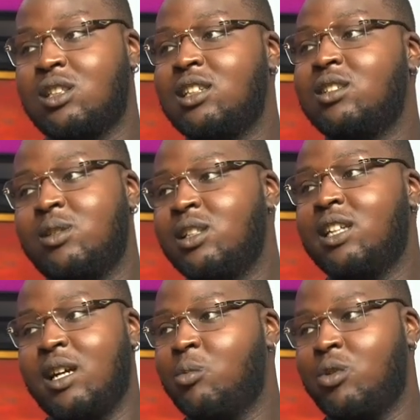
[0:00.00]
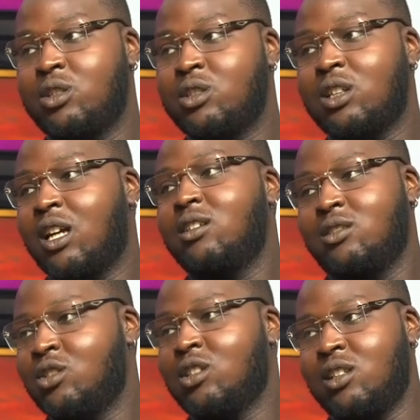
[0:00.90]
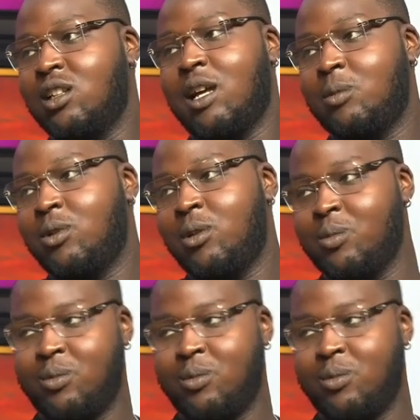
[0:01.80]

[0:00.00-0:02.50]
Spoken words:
I didn't really get much, just a laptop.